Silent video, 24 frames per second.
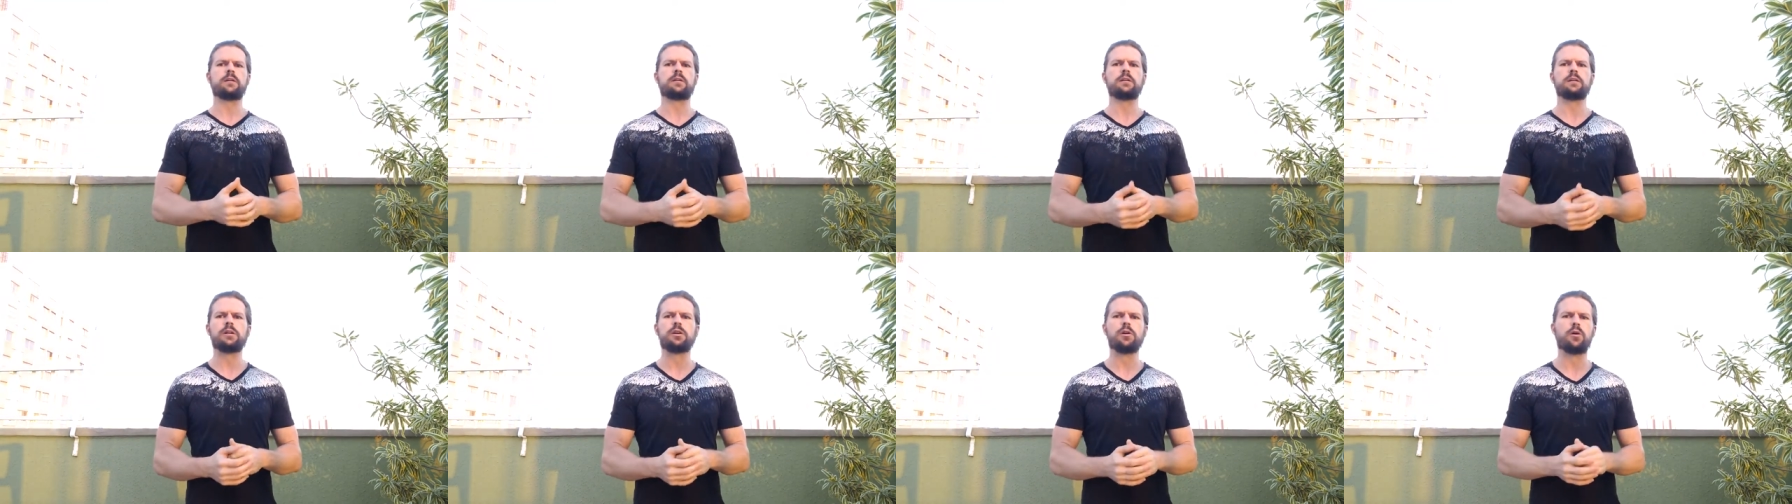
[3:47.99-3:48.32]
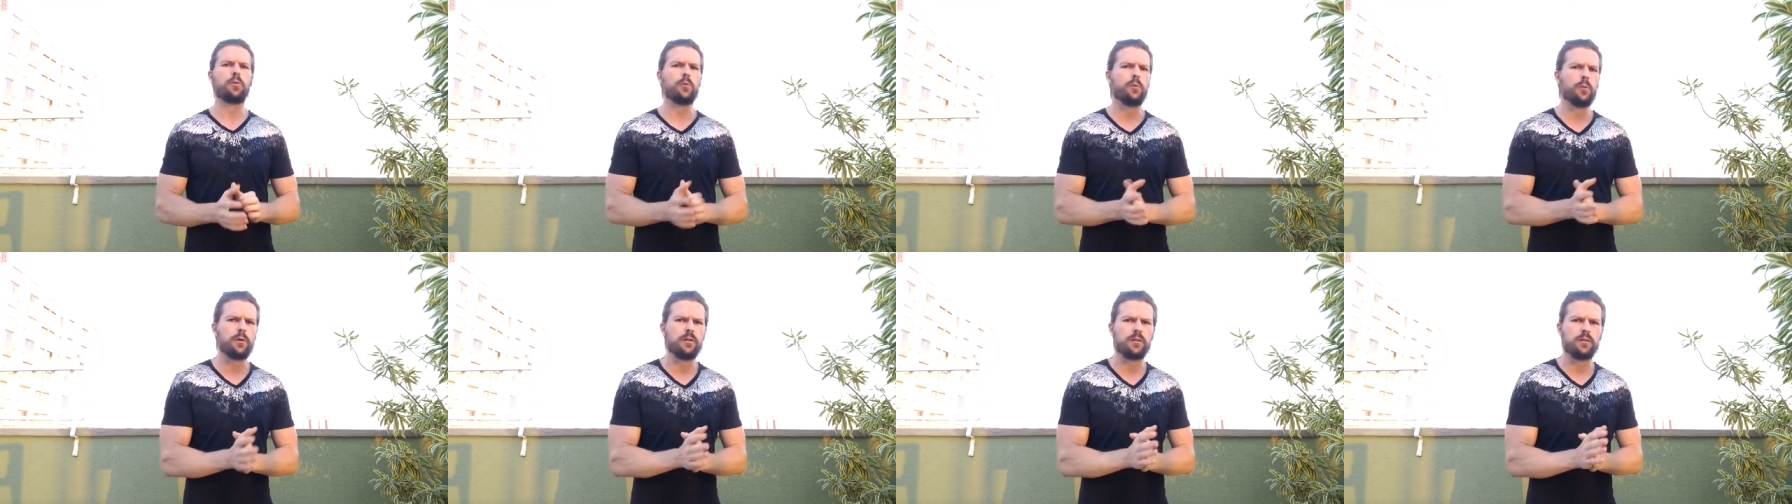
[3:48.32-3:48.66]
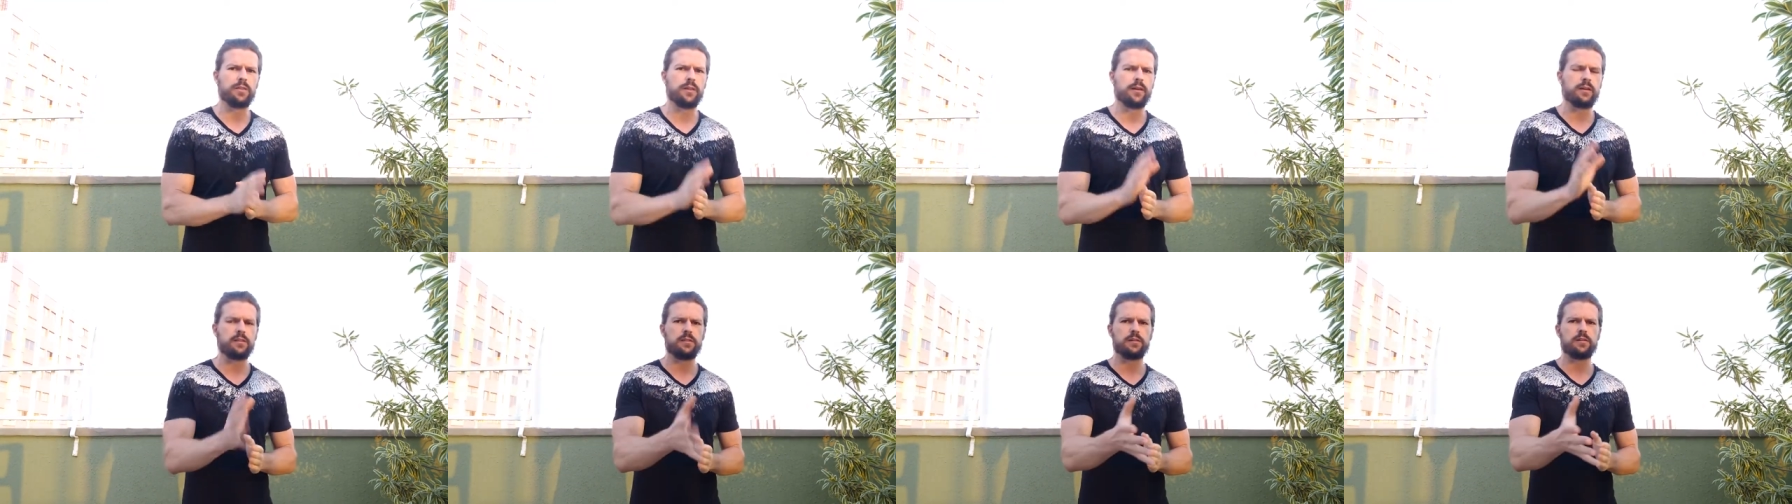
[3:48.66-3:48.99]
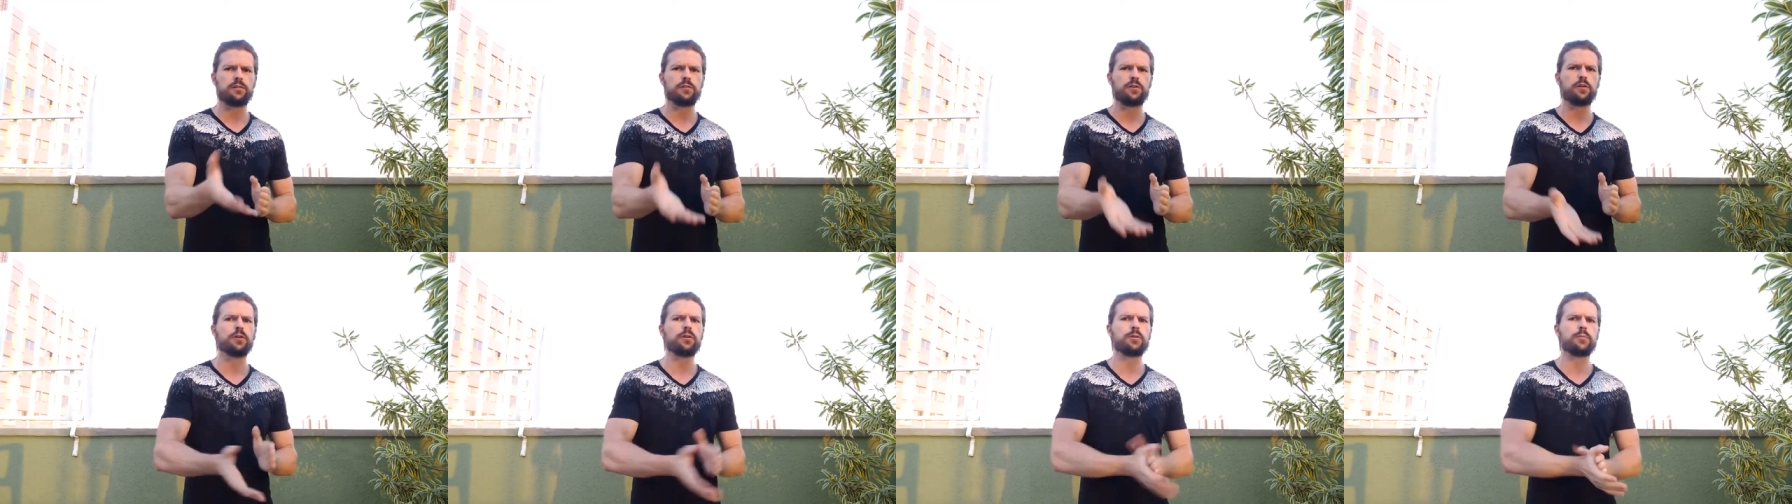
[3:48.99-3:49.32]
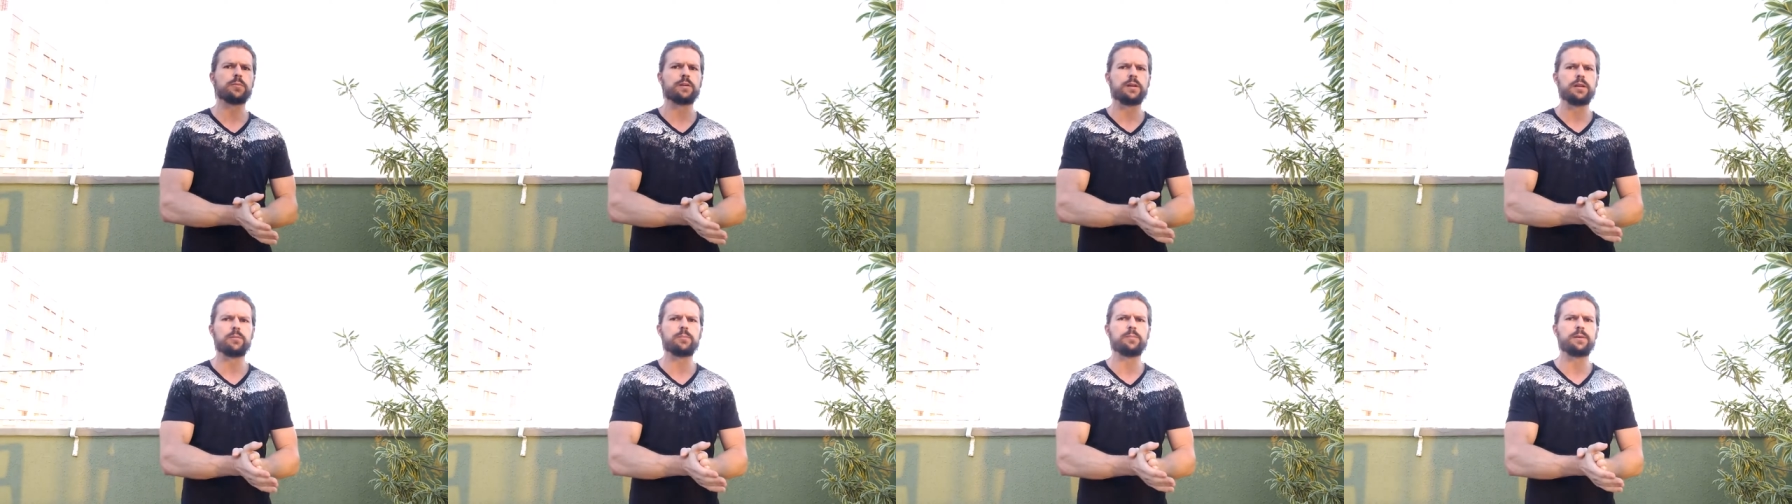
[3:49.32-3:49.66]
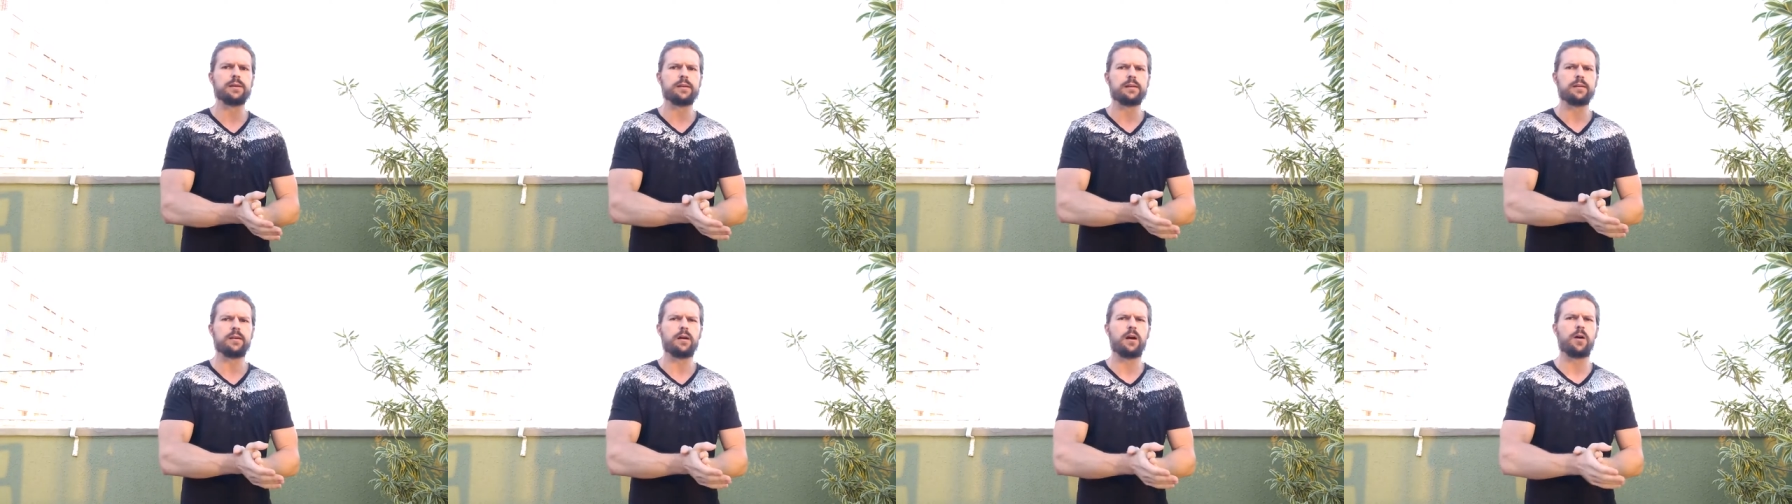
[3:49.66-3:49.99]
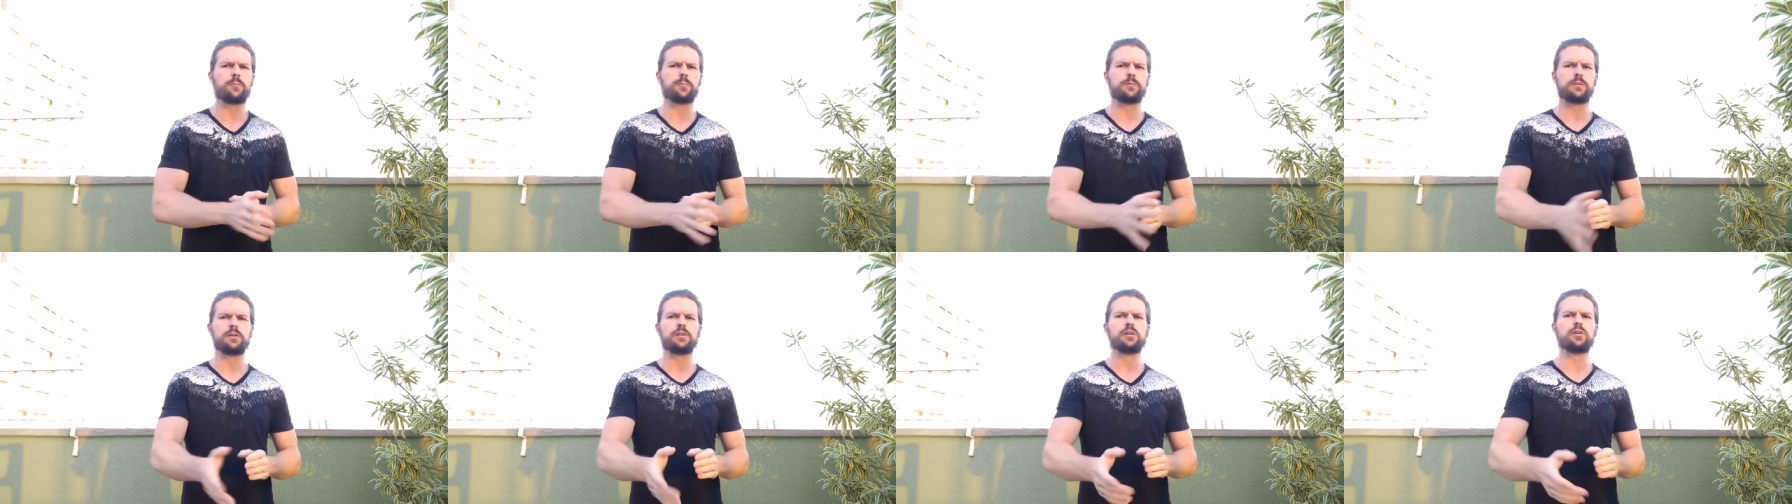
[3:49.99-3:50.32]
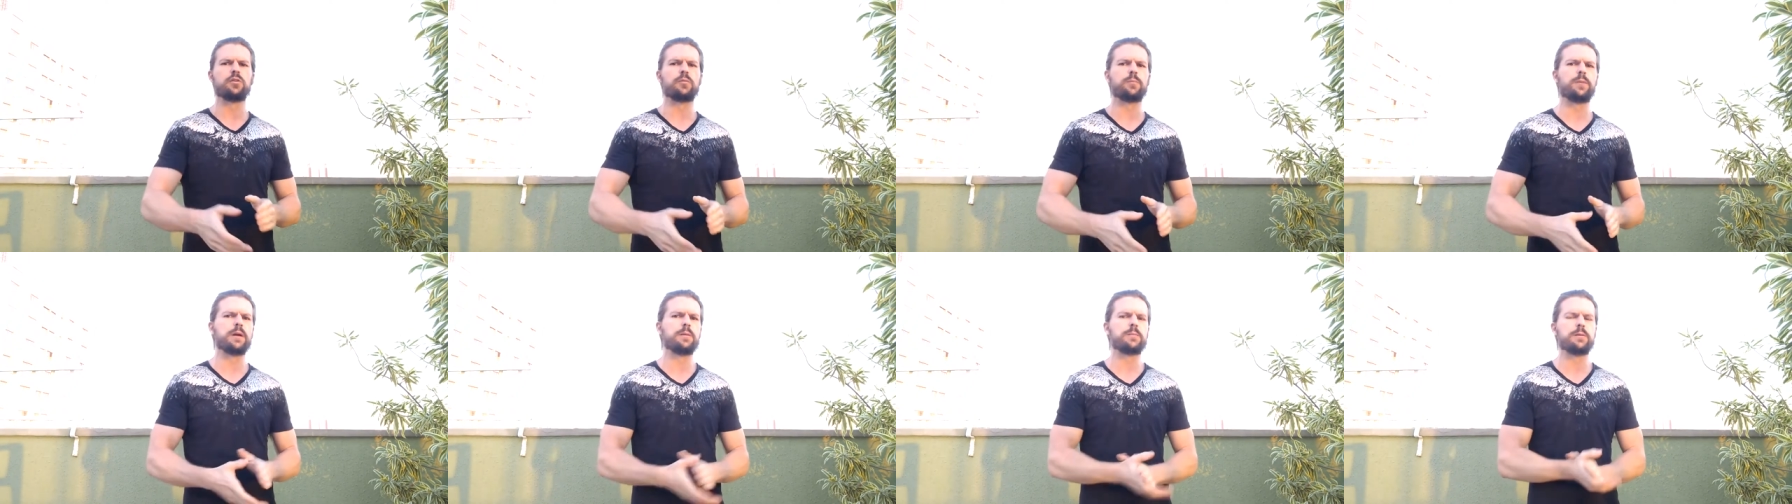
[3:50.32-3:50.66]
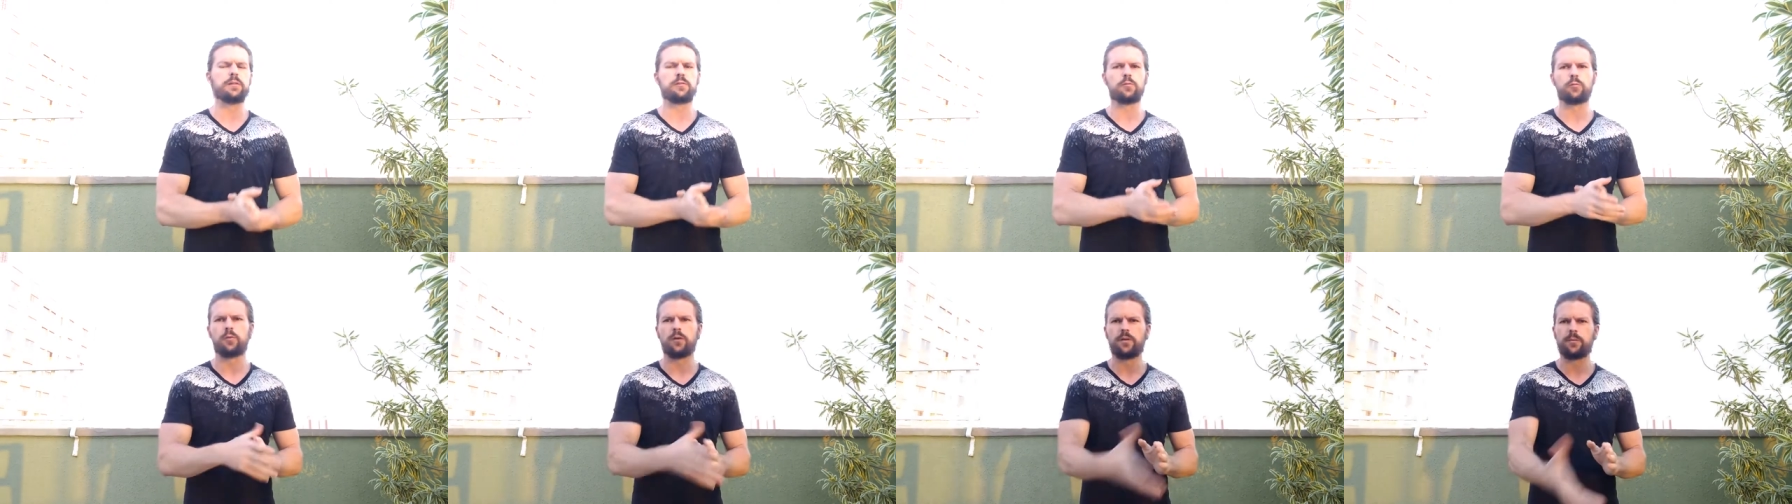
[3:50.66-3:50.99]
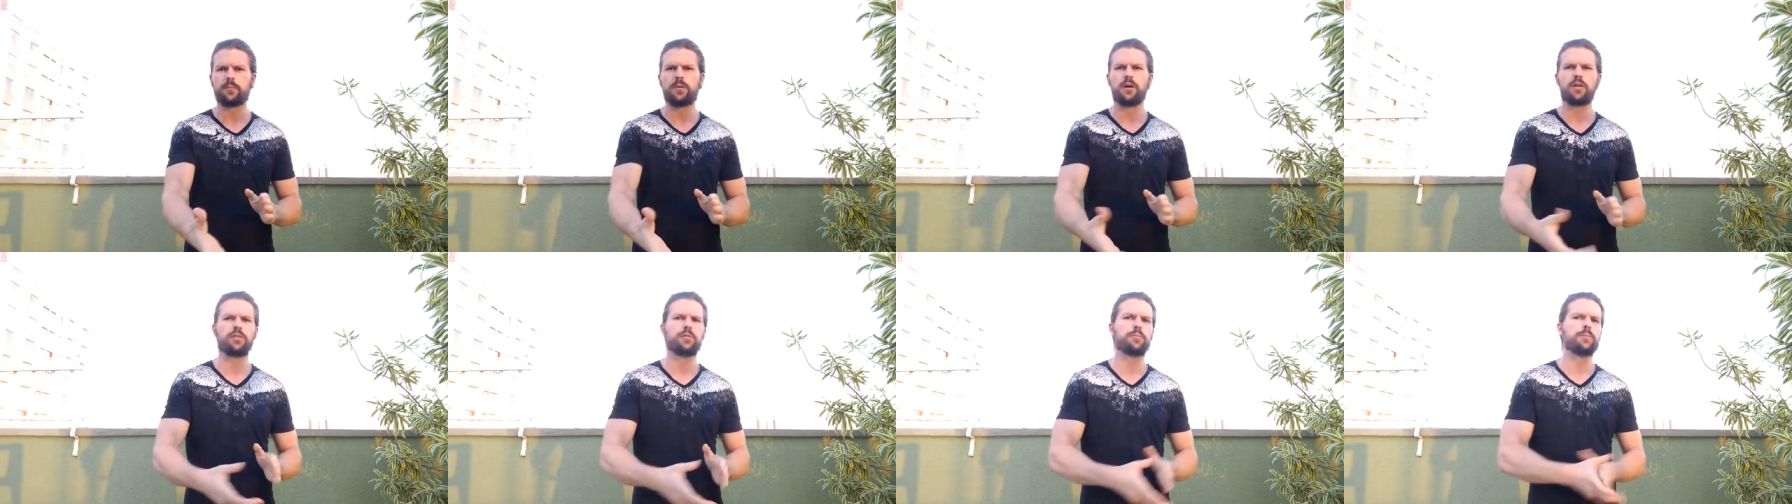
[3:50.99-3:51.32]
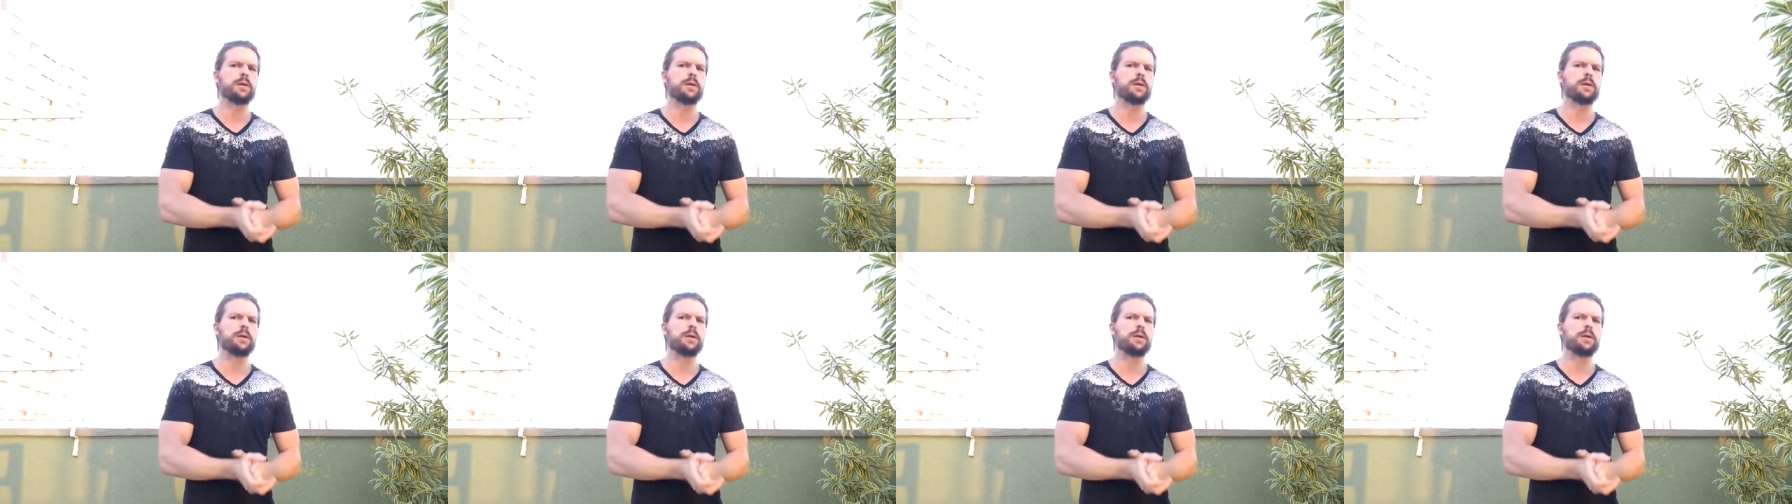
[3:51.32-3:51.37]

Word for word: you know well the, the term can be up to you maybe it's one month